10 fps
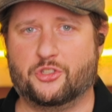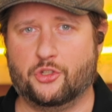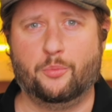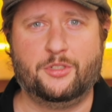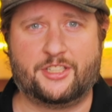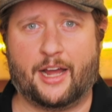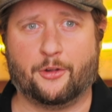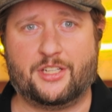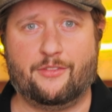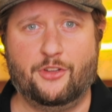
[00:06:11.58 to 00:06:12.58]
Zoom
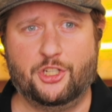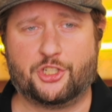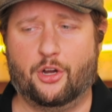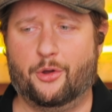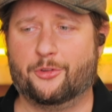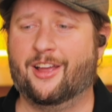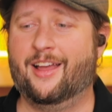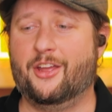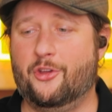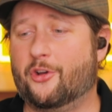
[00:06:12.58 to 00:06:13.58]
style TV shows.
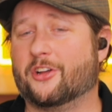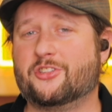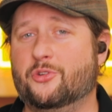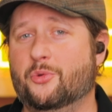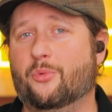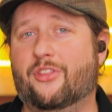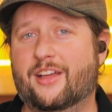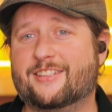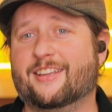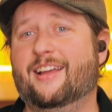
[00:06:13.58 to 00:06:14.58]
You could also do
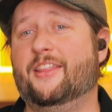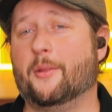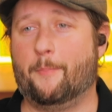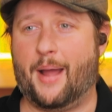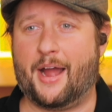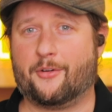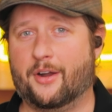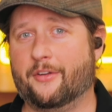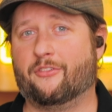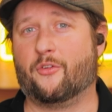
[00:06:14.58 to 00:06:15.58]
this in the
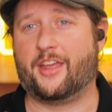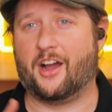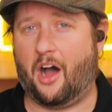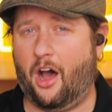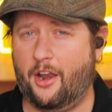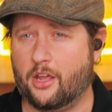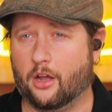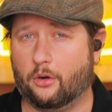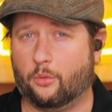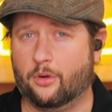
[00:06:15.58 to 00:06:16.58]
background for the
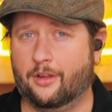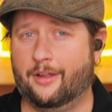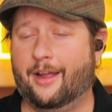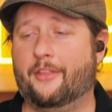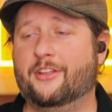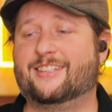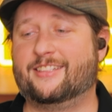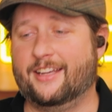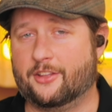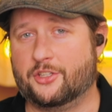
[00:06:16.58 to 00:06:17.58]
audio, and then
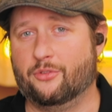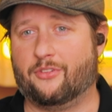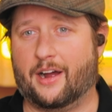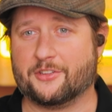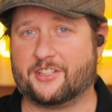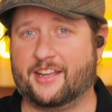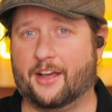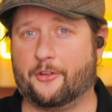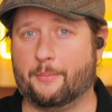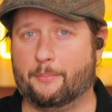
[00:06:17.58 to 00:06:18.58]
sync the two files
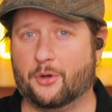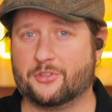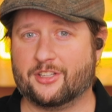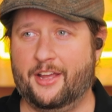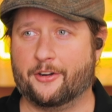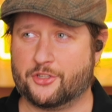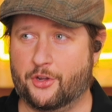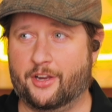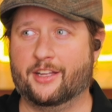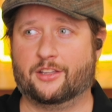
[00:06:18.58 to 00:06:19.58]
together and post later. So you
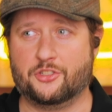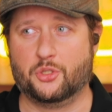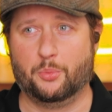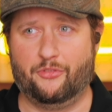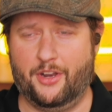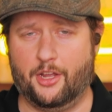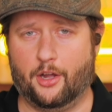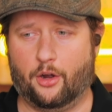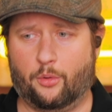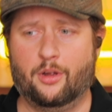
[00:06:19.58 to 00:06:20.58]
can get the Zoom
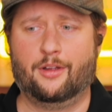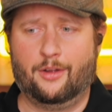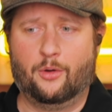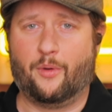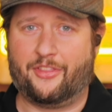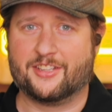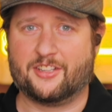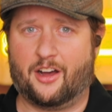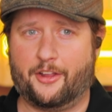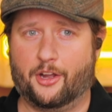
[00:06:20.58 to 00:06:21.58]
video with this
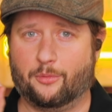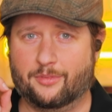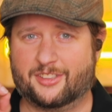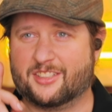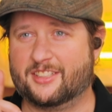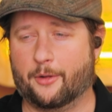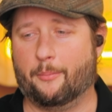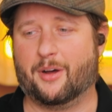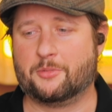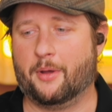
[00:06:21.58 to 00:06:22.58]
audio. It's going to
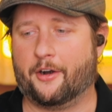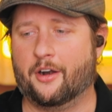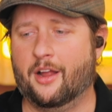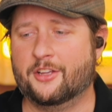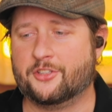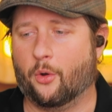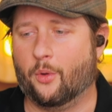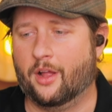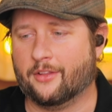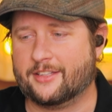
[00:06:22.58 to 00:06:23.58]
sound much better. So
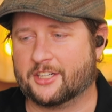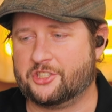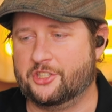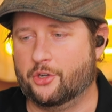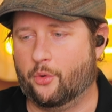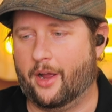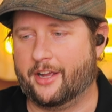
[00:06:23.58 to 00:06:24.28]
let's actually do